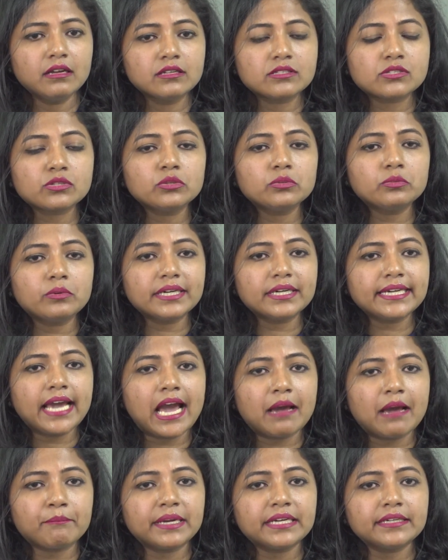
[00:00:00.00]
So what
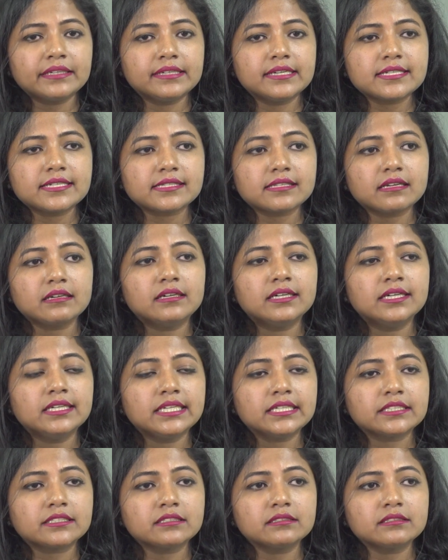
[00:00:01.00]
happened is a
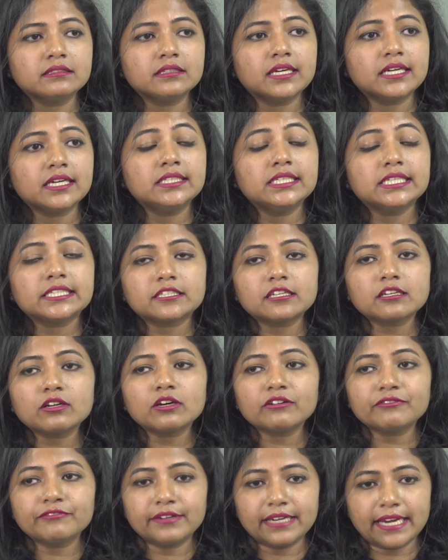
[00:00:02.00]
litter
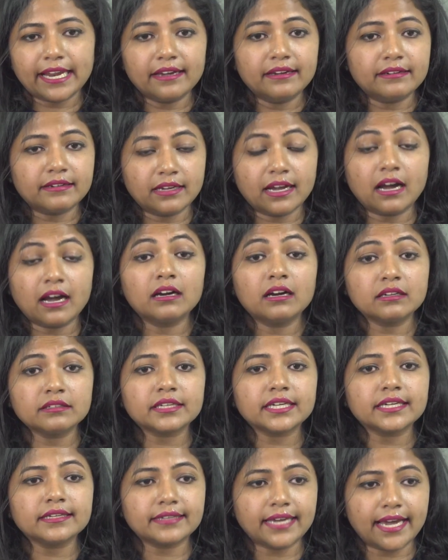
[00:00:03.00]
of
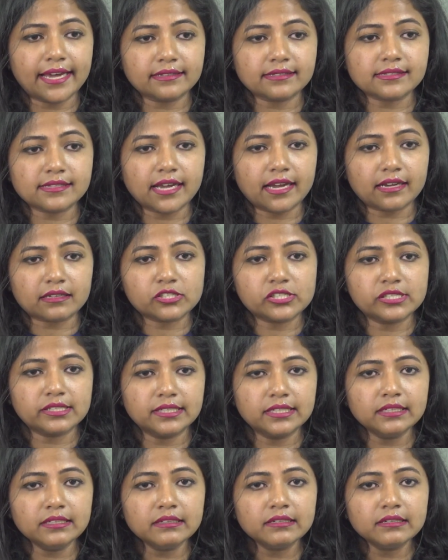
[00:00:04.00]
hungry rats,
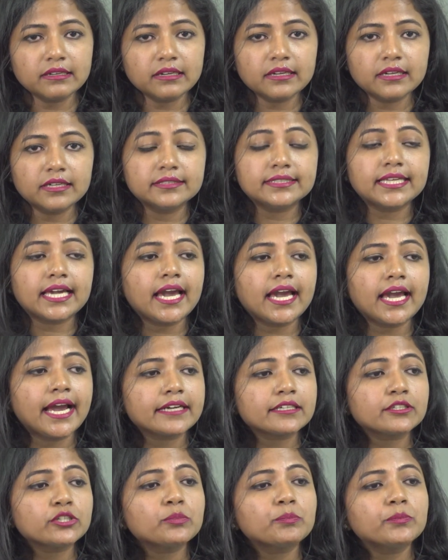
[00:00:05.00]
actually, they
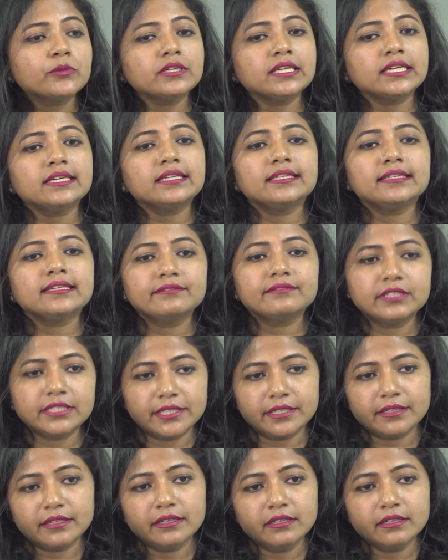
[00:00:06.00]
had to pull a lever